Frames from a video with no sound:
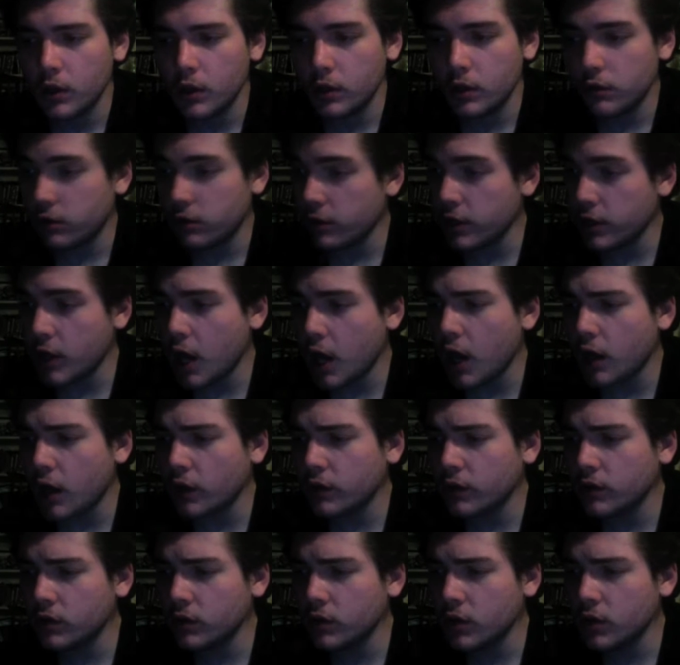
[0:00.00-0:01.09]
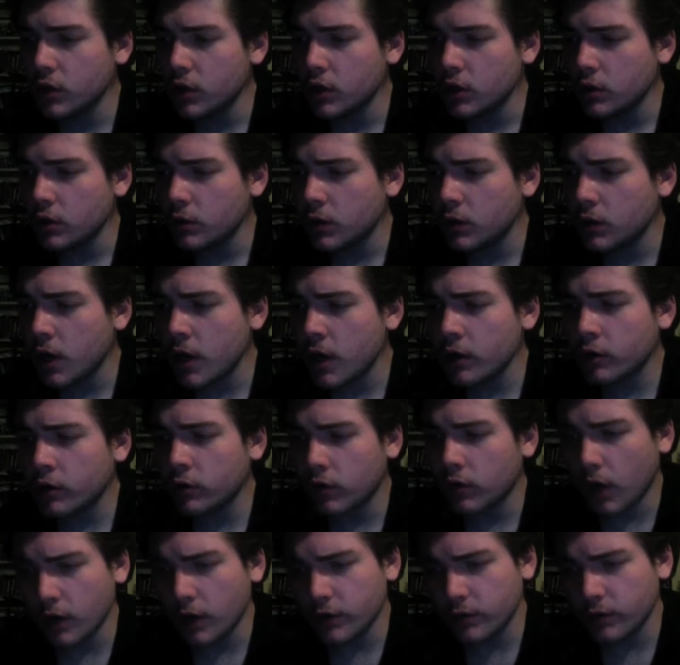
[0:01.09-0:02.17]
Three dogs... We're at a
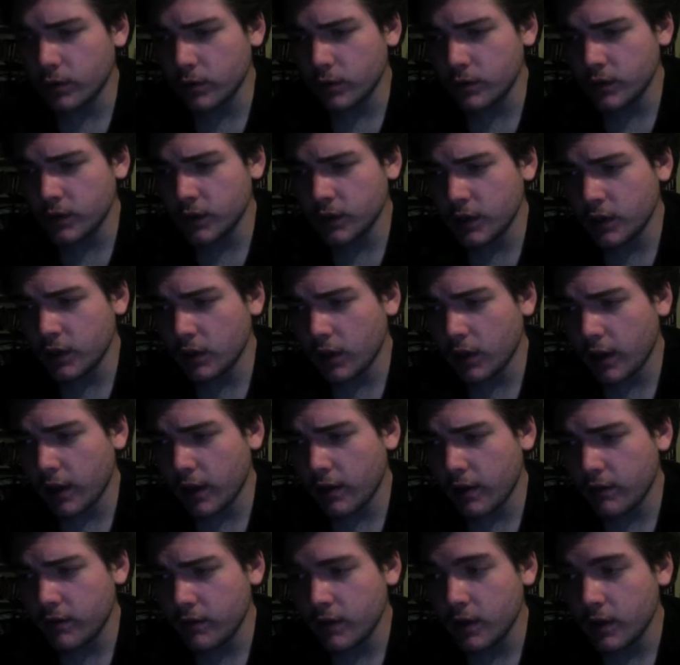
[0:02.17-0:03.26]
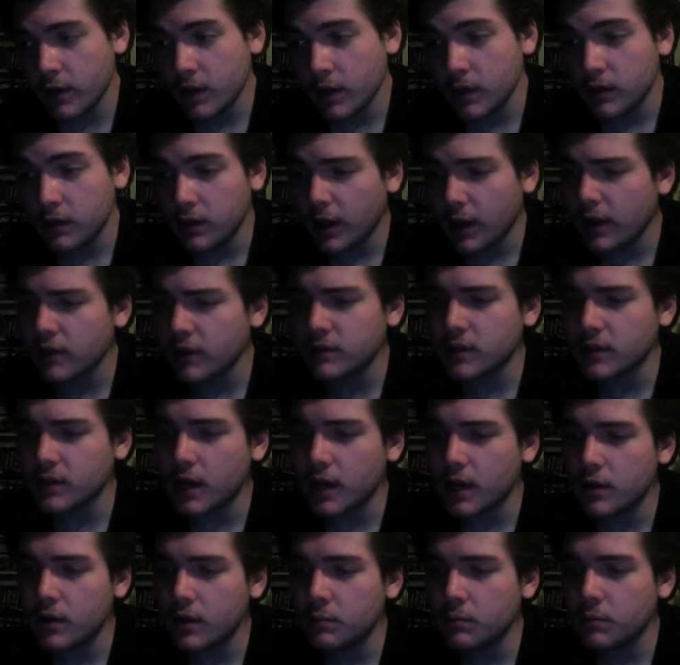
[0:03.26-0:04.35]
crossroads in their life. They
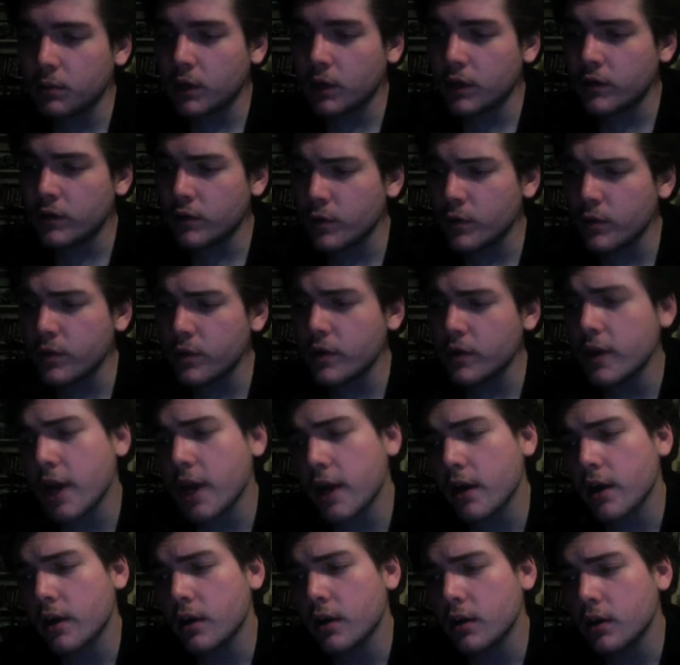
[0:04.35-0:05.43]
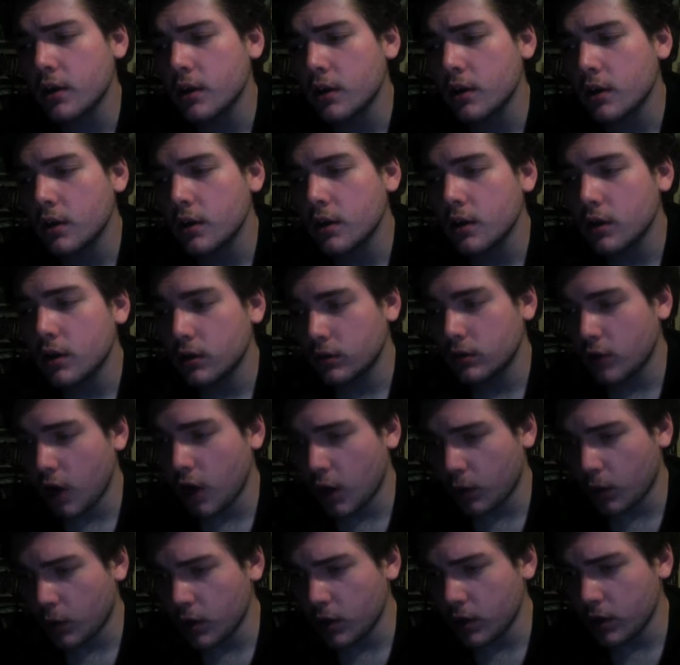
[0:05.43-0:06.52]
decided to play truth or dare. Dog
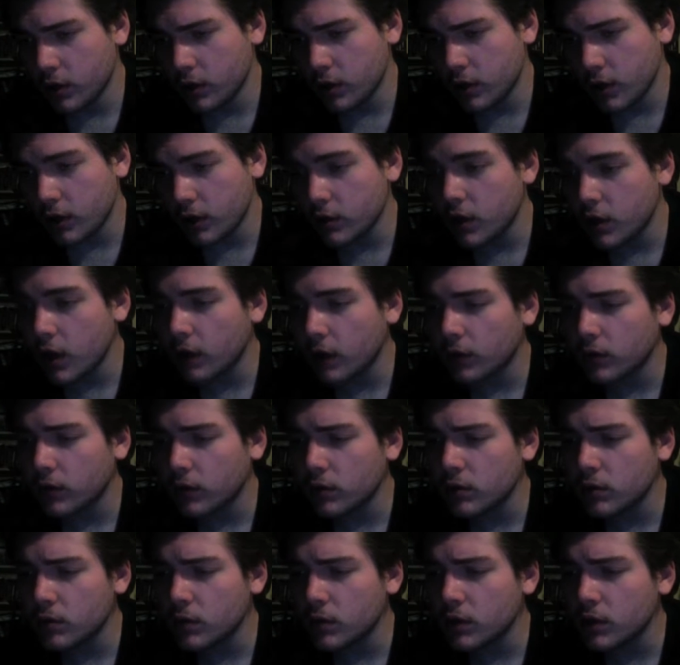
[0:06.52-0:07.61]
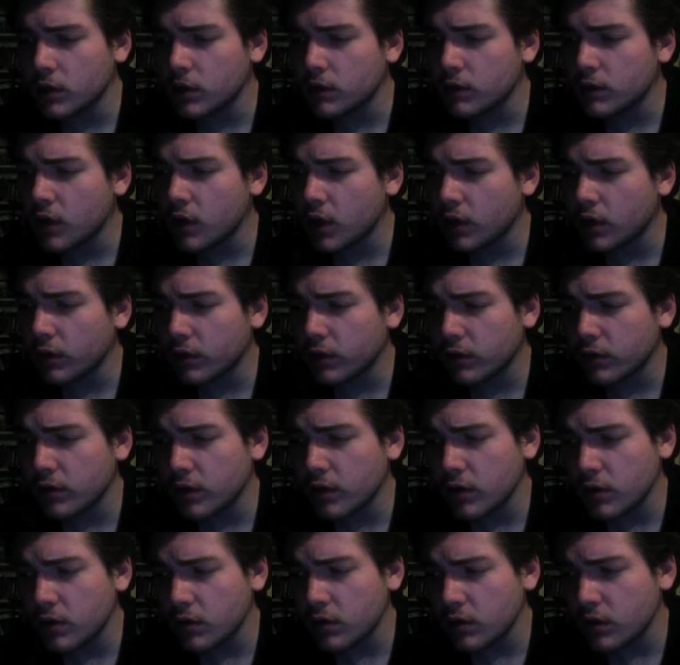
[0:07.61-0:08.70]
1 dared dog 2 to give dog 3 a
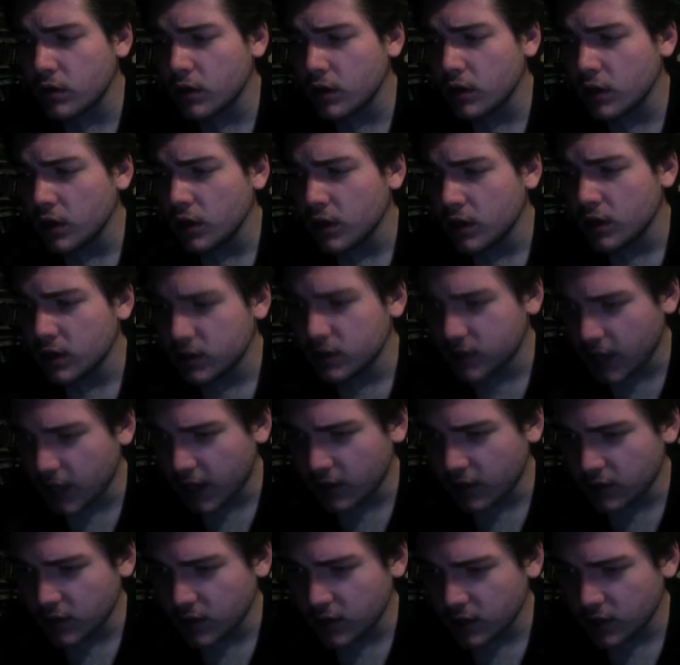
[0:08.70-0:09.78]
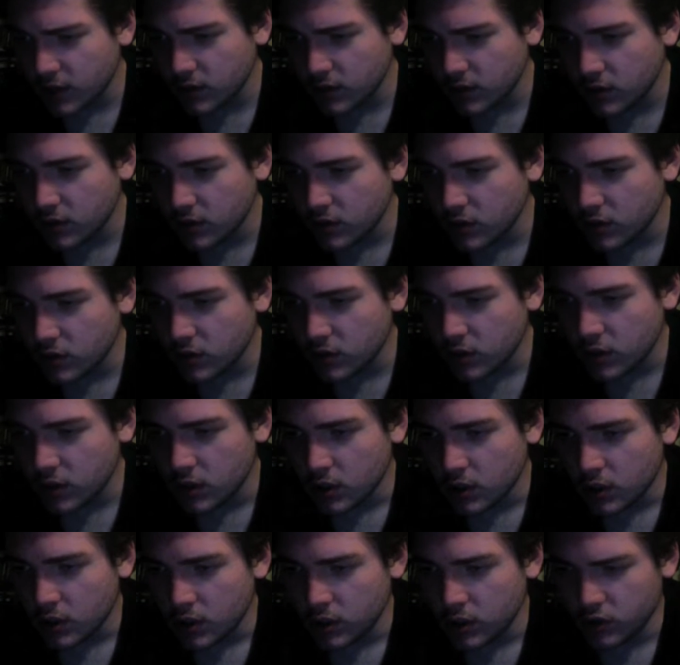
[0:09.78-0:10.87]
dirty Sanchez.
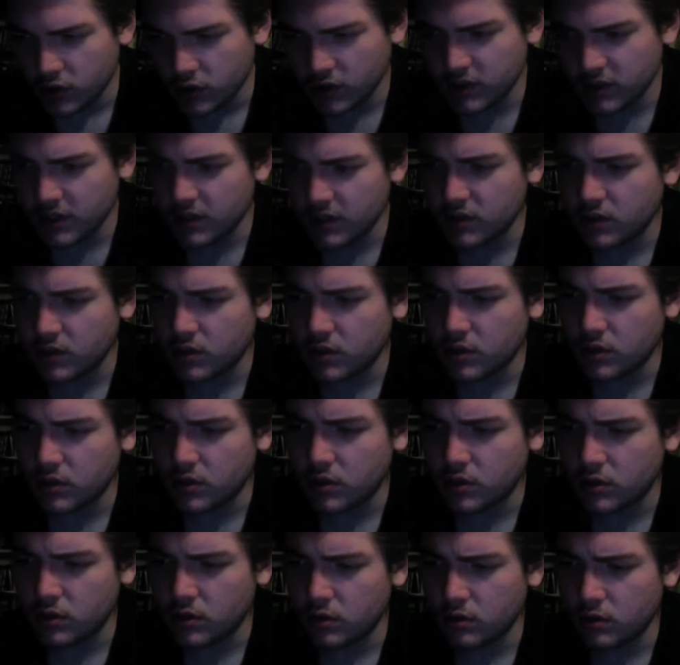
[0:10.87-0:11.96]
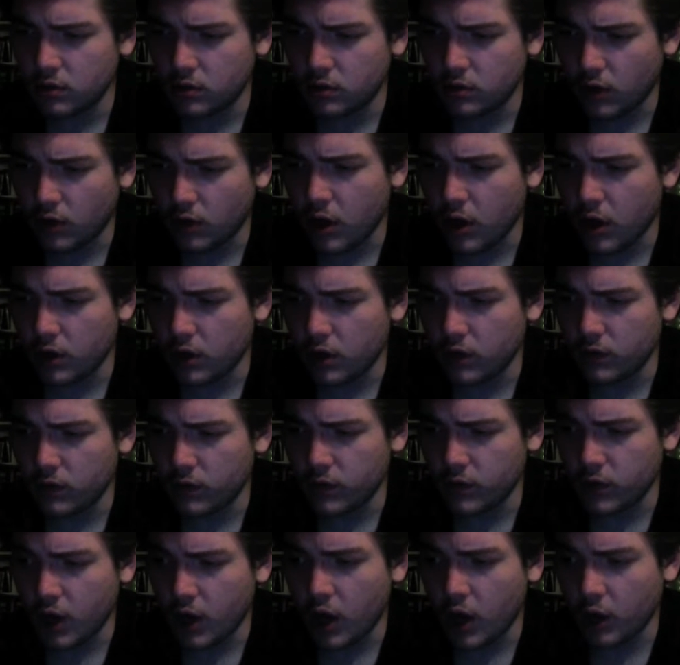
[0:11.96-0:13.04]
Just as the
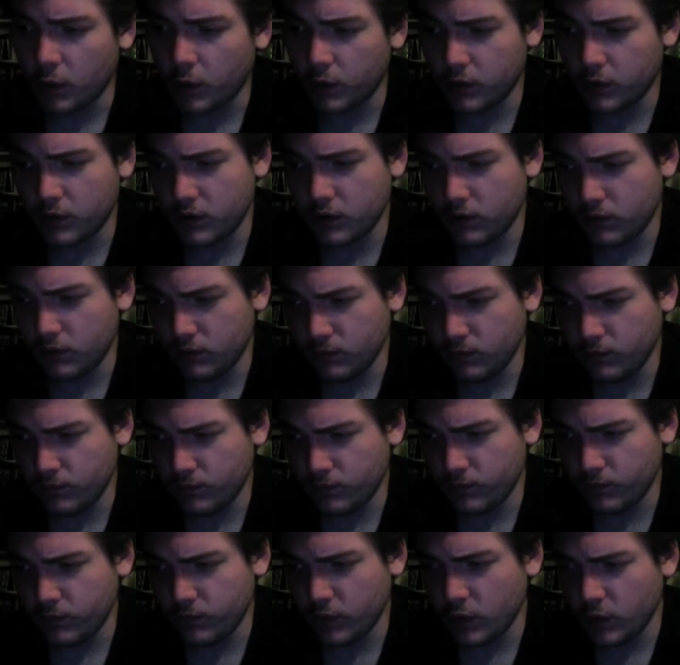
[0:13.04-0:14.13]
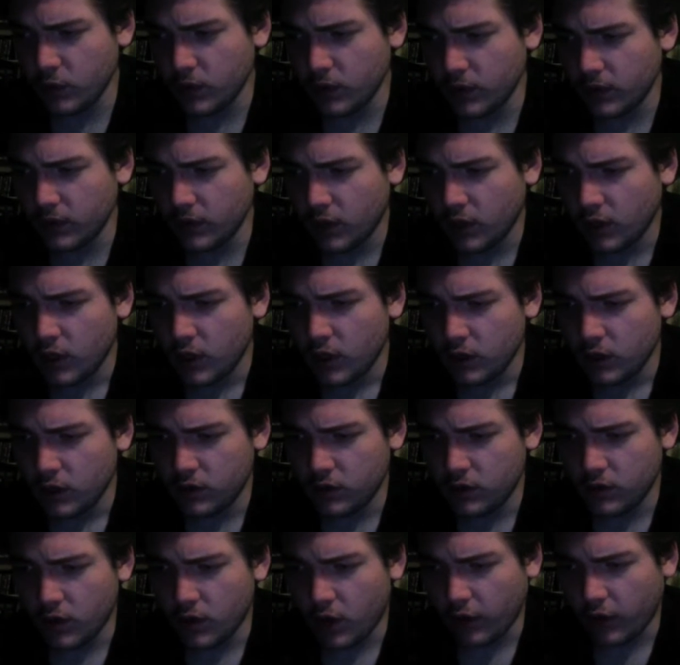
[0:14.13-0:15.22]
dog went to do this to
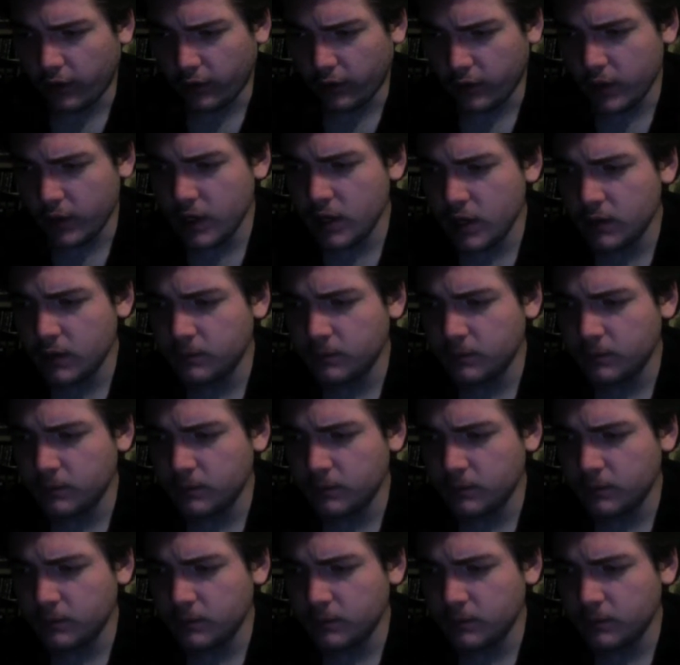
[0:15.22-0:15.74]
dog 3,